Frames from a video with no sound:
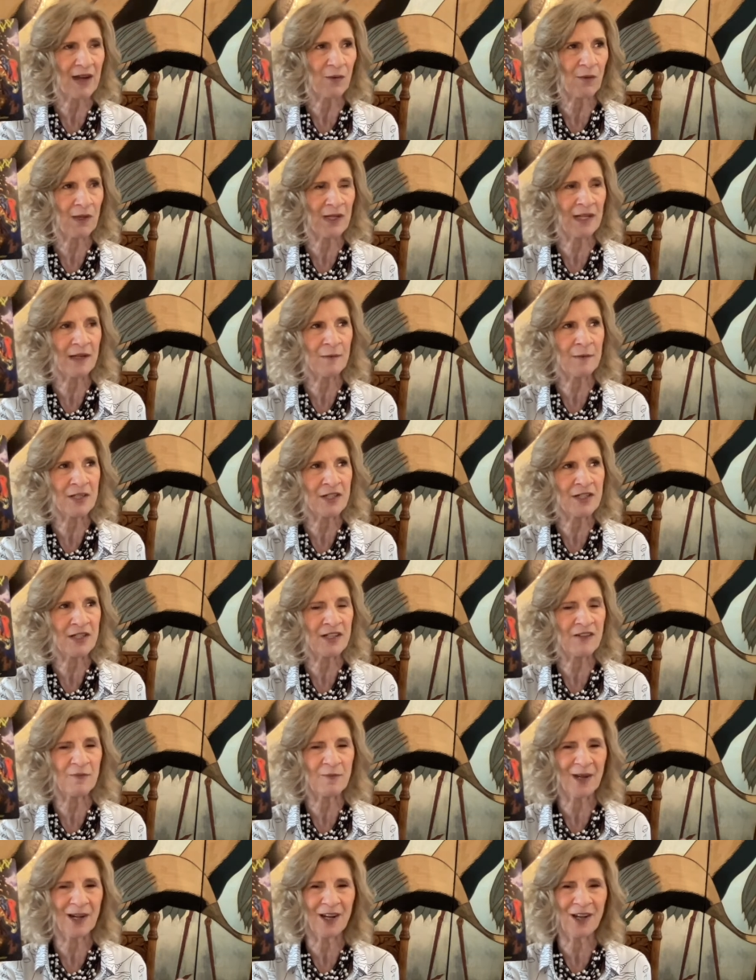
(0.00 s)
What led me to
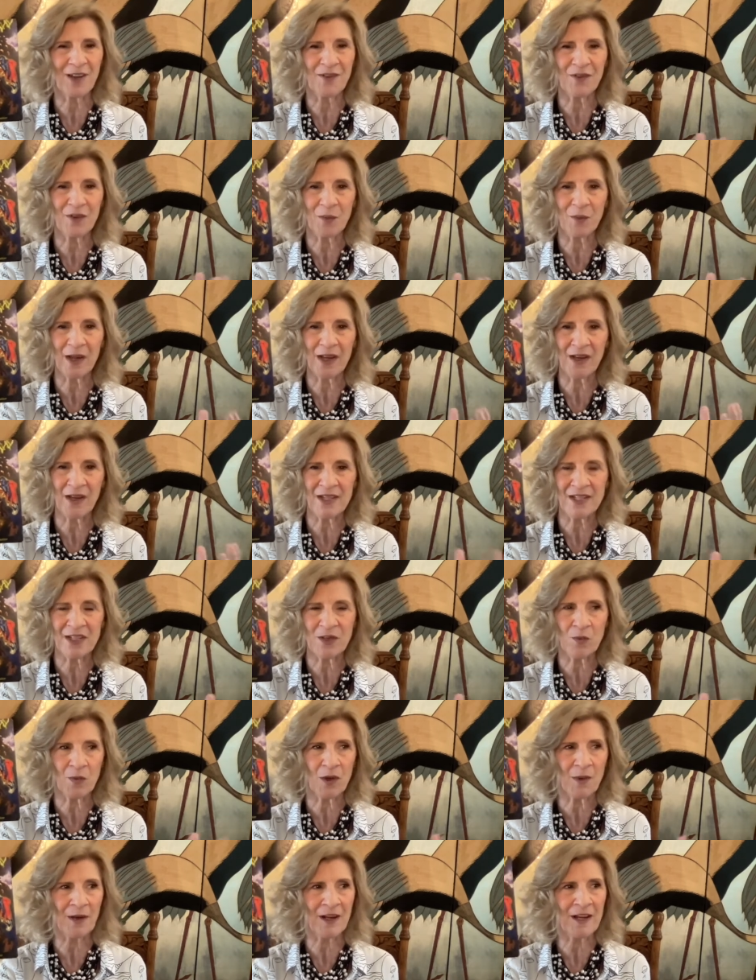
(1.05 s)
live my life the way I did?
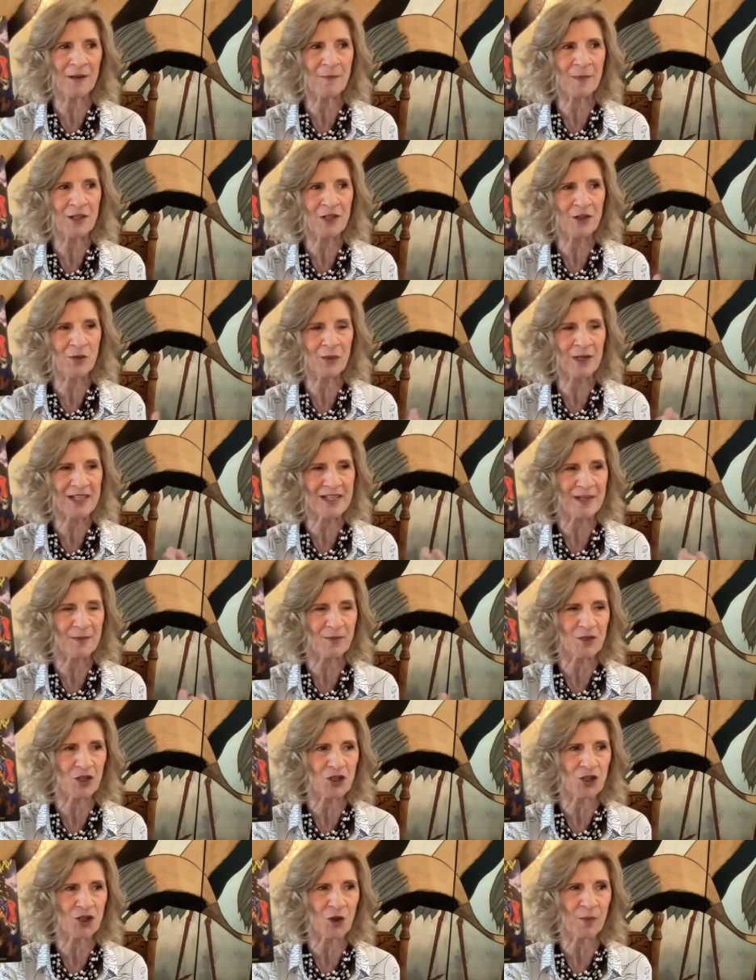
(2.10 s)
What led me to accept
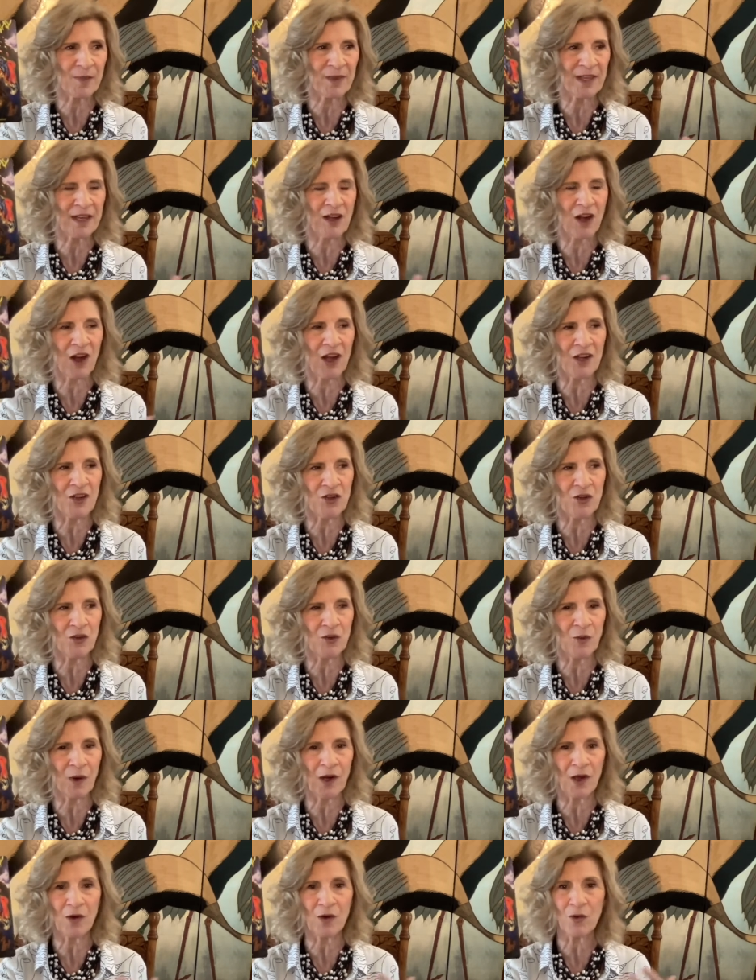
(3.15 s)
a job that I knew
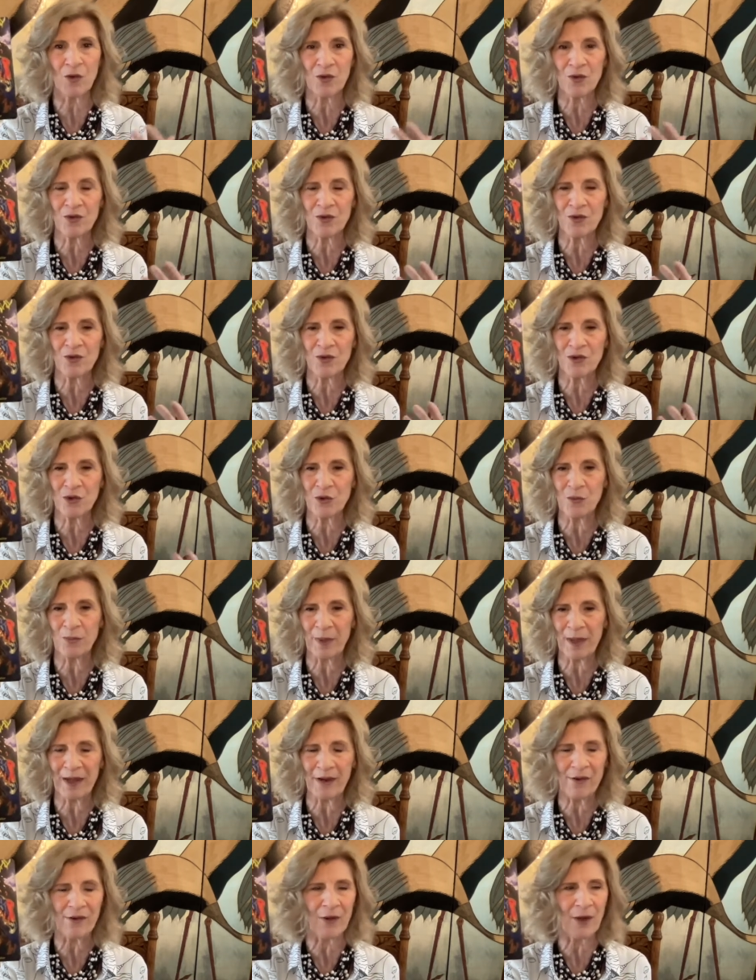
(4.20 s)
I could do
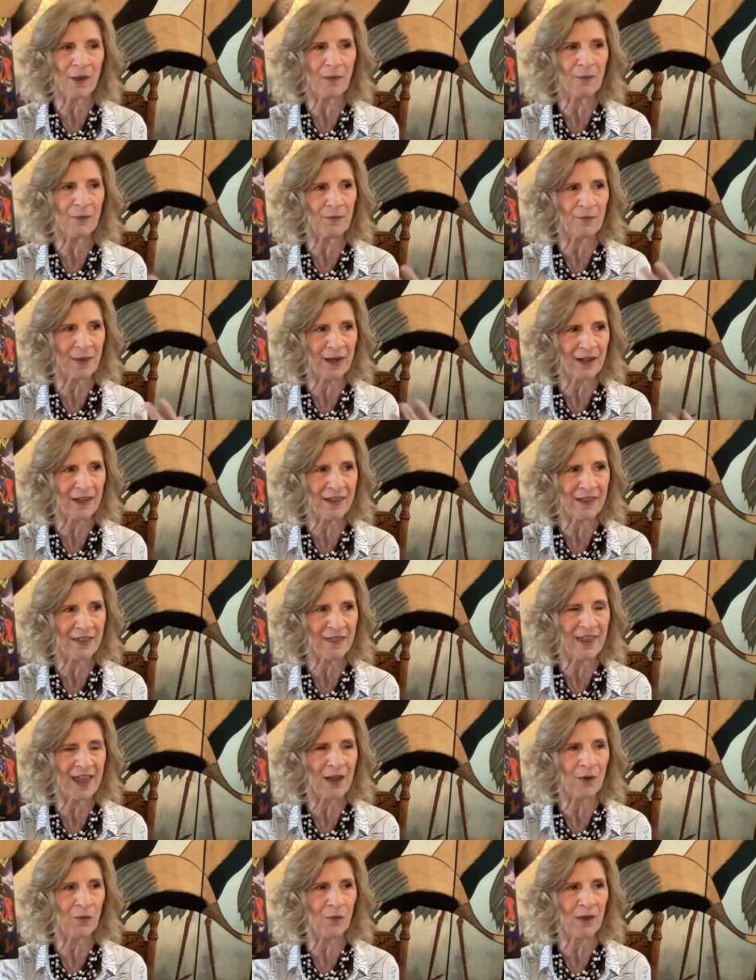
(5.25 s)
better than
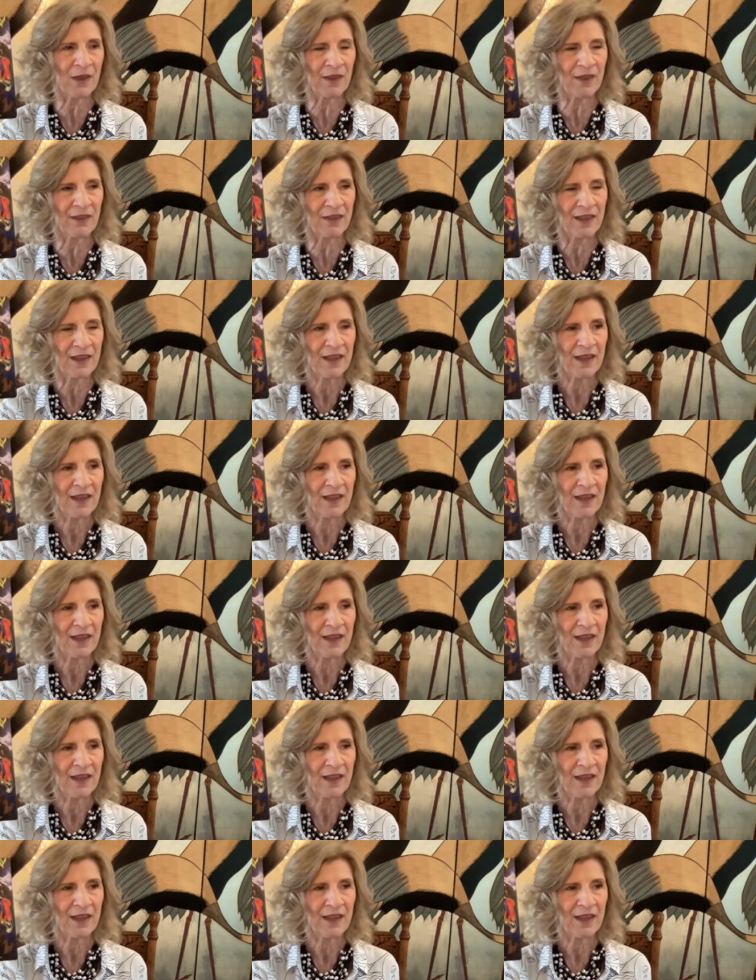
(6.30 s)
that with?